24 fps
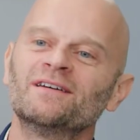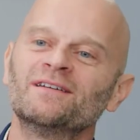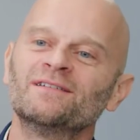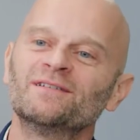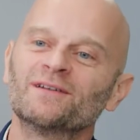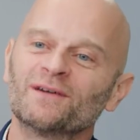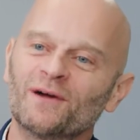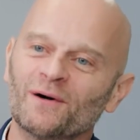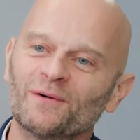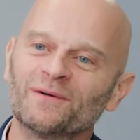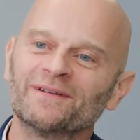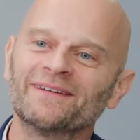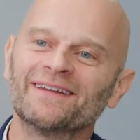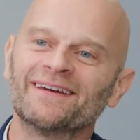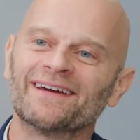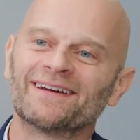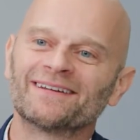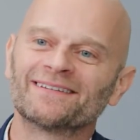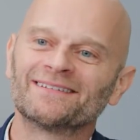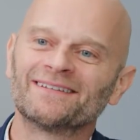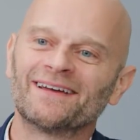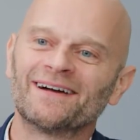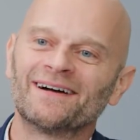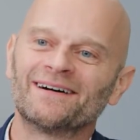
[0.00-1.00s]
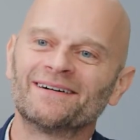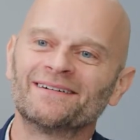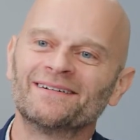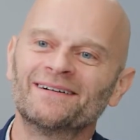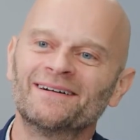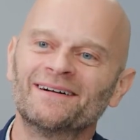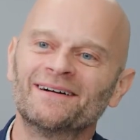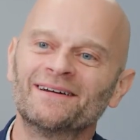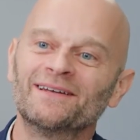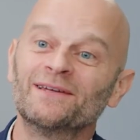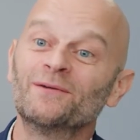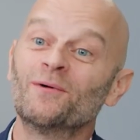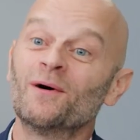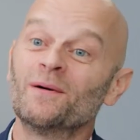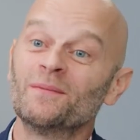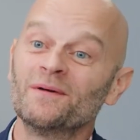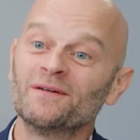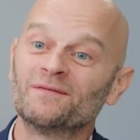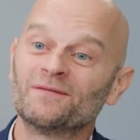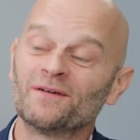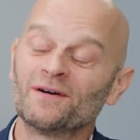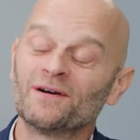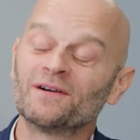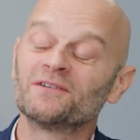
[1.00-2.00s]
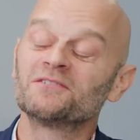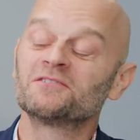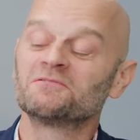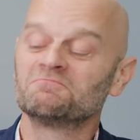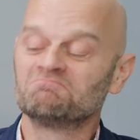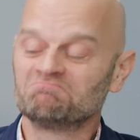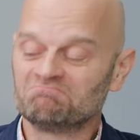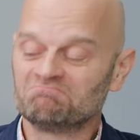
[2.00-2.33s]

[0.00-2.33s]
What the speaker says: to go into exile. You want to be first?